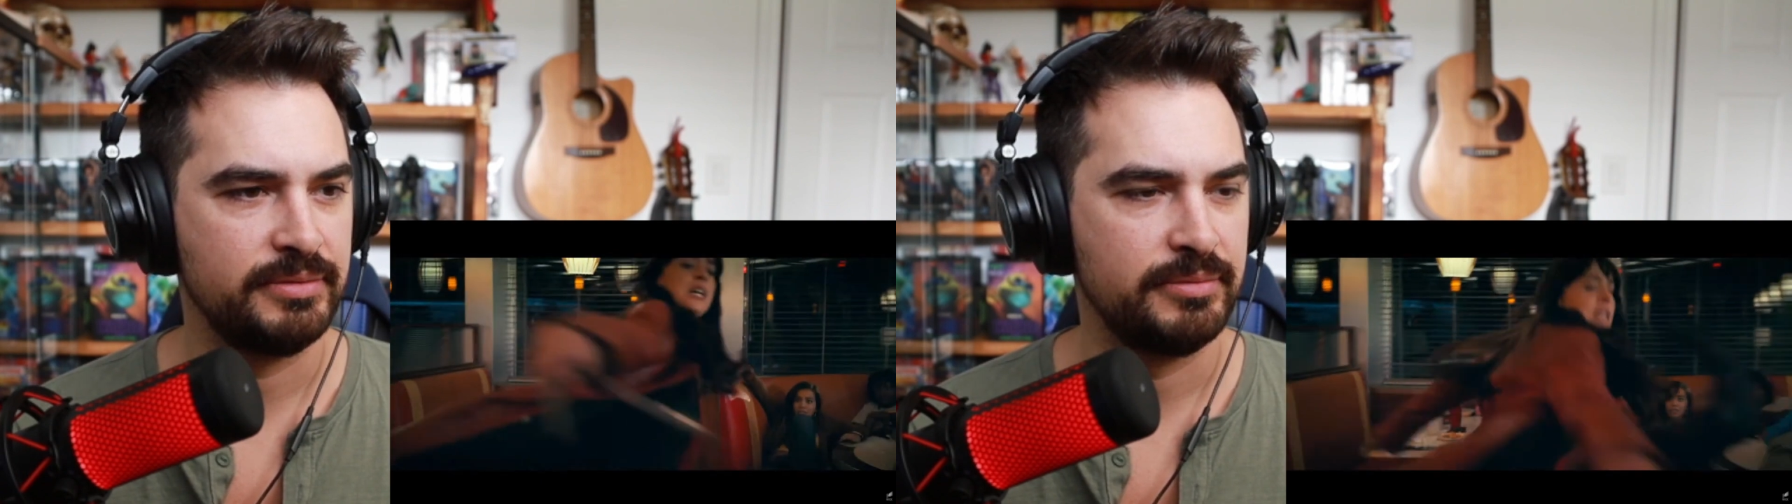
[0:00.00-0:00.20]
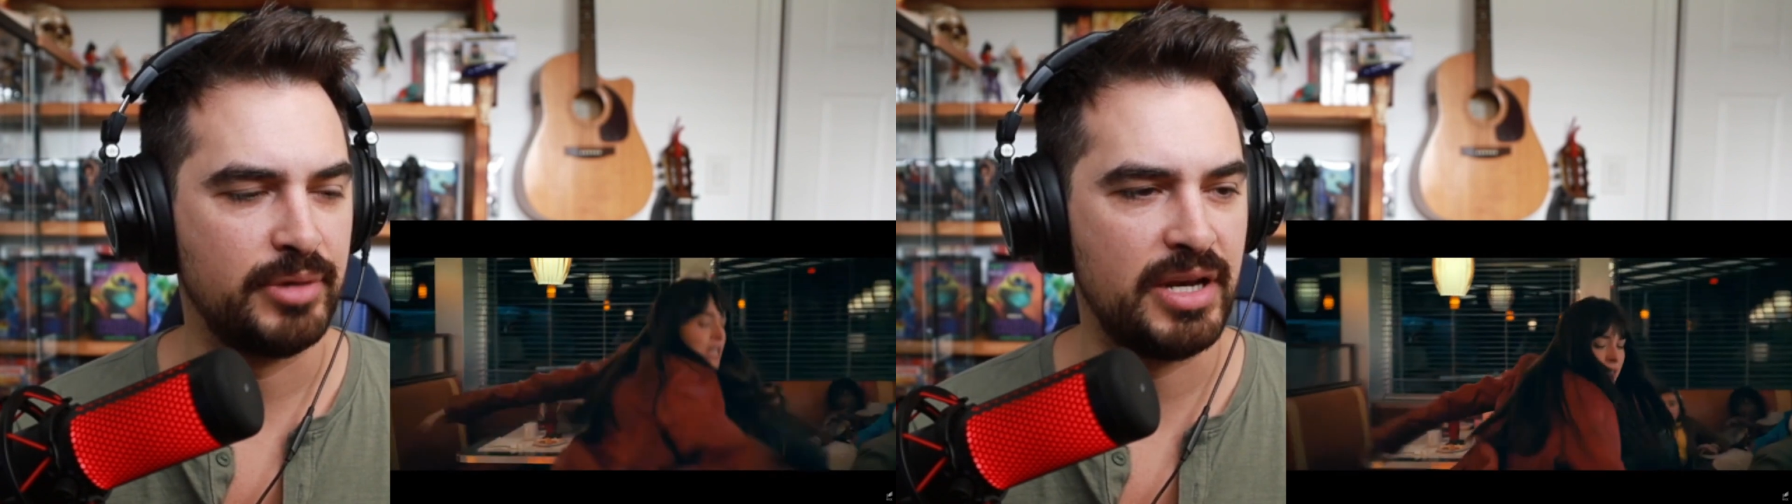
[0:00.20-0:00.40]

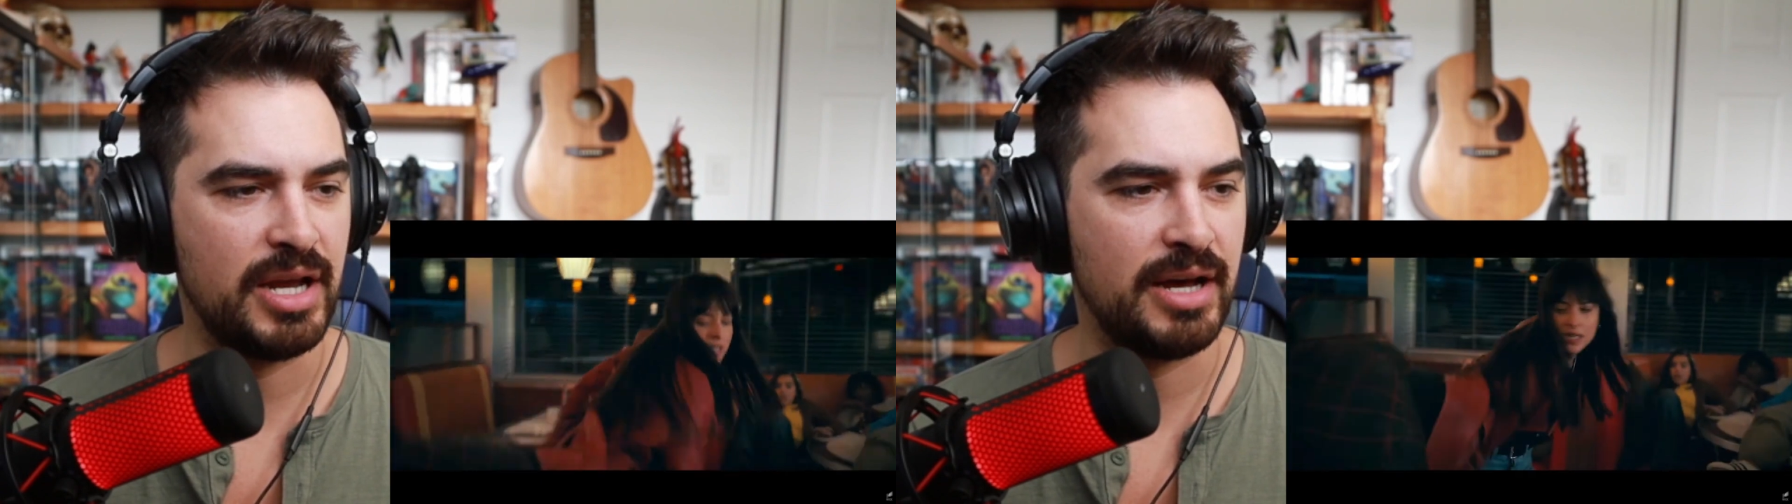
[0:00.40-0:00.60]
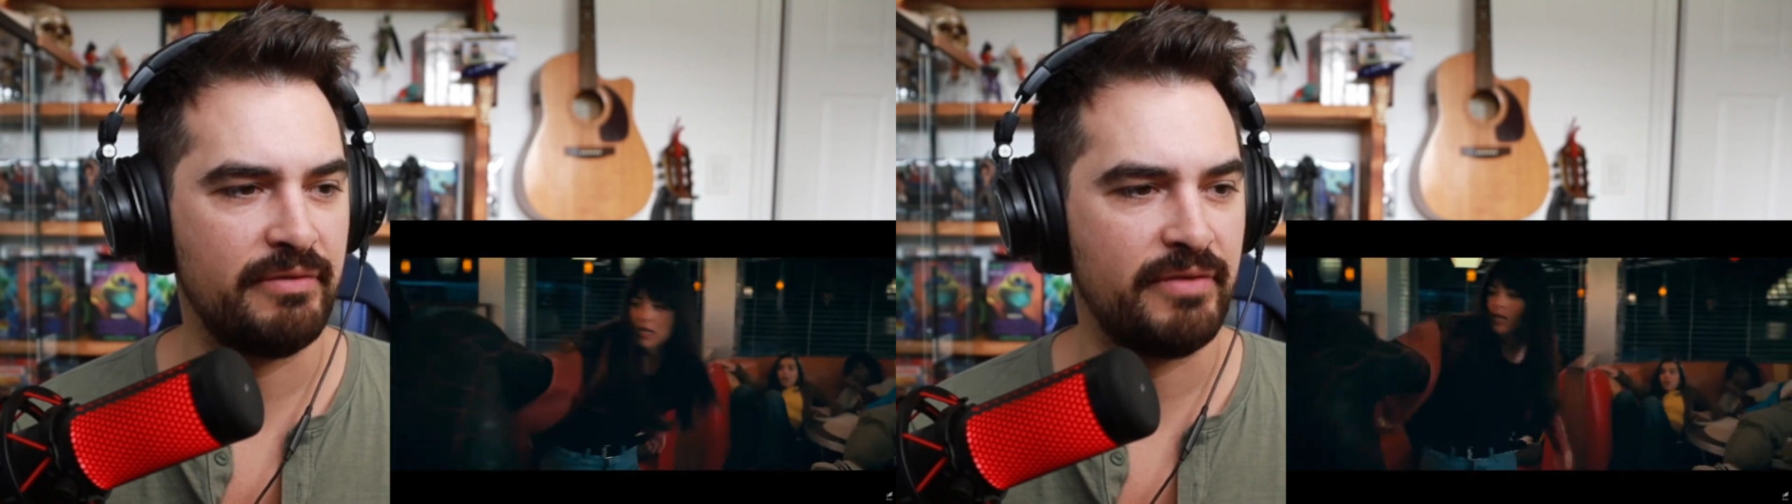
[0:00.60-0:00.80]
but
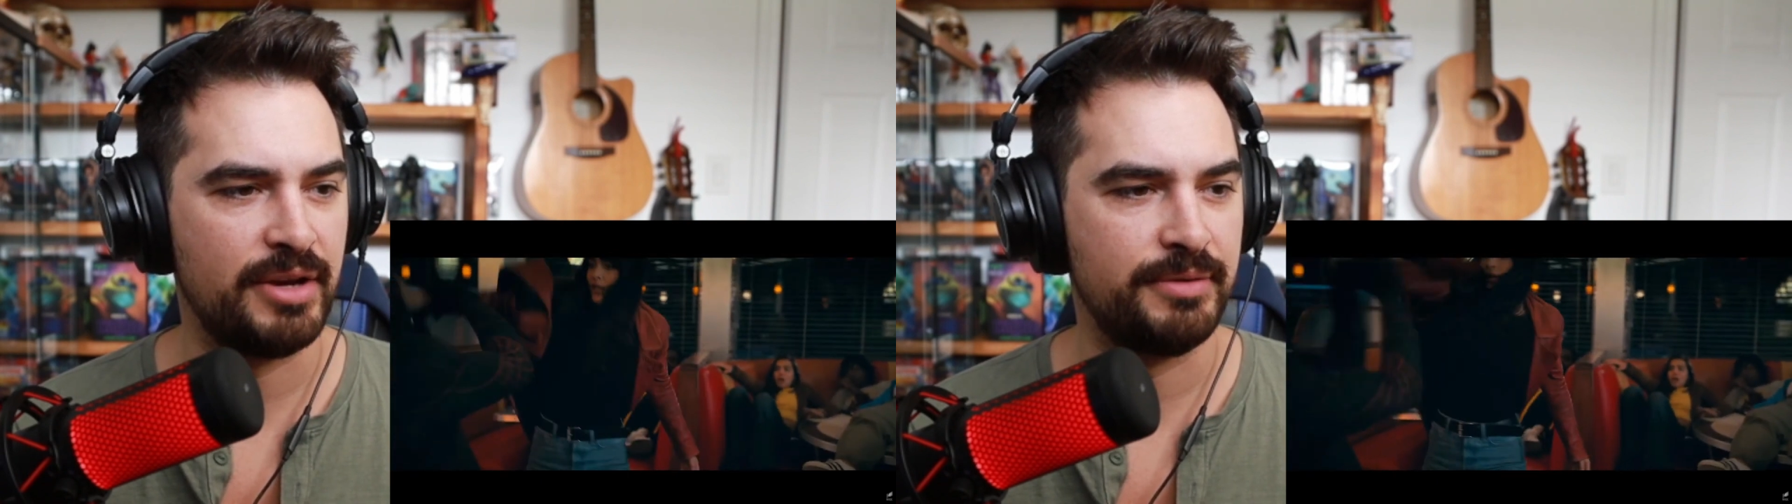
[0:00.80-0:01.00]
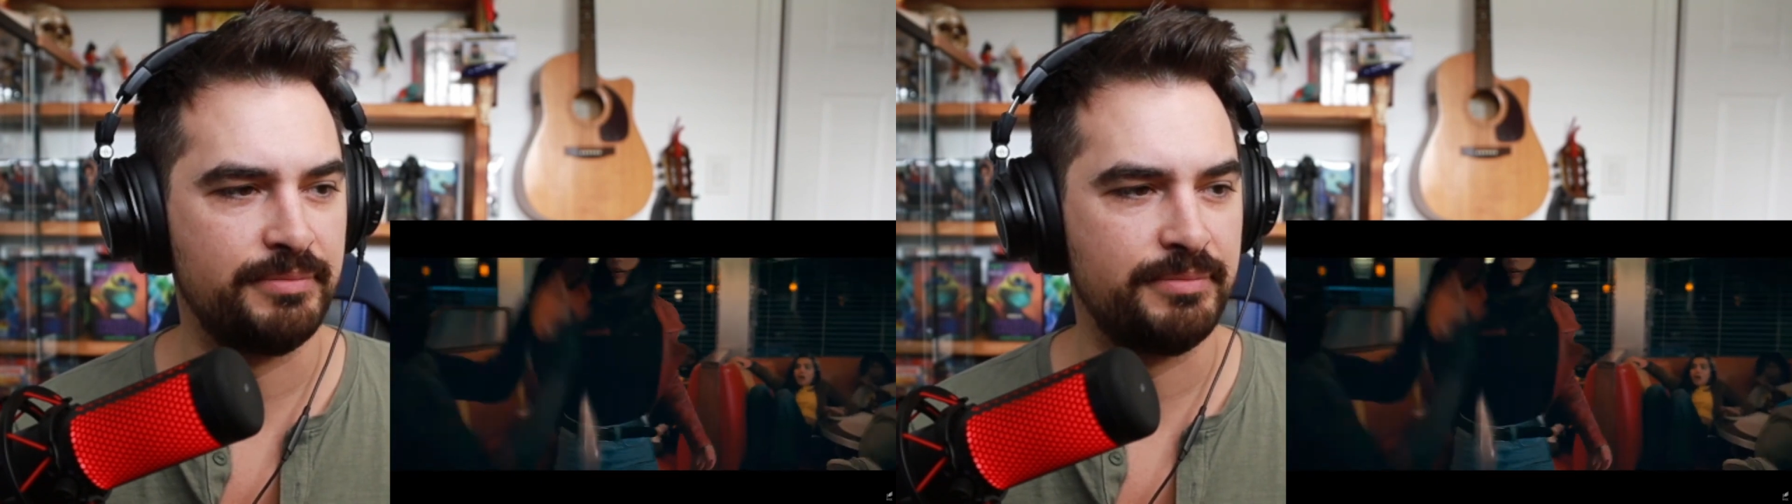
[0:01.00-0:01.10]
not Venom.